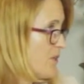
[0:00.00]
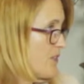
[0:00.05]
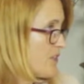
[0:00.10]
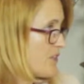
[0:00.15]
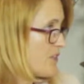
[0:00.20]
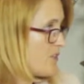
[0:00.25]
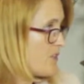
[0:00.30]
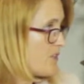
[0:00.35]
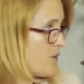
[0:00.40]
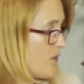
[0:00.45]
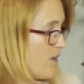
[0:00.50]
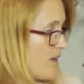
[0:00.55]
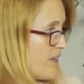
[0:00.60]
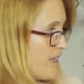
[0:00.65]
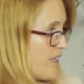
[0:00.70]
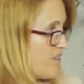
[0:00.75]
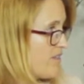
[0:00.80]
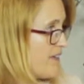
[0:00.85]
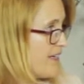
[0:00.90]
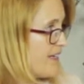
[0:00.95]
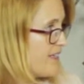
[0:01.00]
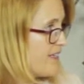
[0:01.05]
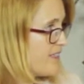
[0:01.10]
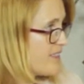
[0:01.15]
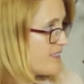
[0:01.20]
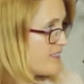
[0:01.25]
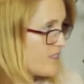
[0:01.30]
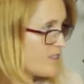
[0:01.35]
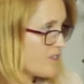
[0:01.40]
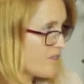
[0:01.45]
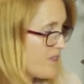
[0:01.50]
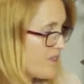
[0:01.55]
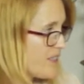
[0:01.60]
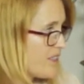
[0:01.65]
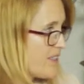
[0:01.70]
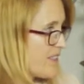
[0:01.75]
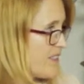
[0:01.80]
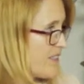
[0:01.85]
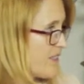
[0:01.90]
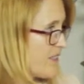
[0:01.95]
which is the chronic lateness, it's
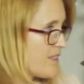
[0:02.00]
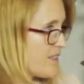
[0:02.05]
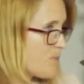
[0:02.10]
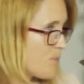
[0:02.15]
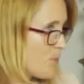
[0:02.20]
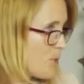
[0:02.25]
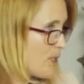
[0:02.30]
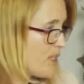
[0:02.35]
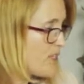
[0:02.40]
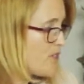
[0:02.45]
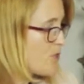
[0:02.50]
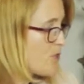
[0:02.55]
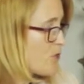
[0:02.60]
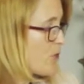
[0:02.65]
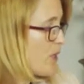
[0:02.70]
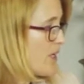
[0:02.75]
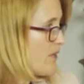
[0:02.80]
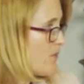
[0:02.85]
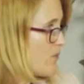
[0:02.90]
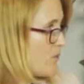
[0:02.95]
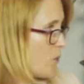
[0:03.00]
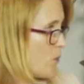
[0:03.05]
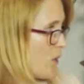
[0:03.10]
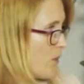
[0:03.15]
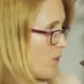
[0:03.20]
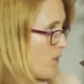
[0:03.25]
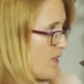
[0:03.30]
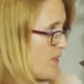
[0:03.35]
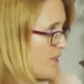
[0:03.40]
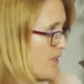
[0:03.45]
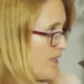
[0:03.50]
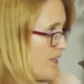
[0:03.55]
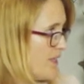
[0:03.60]
pretty straightforward.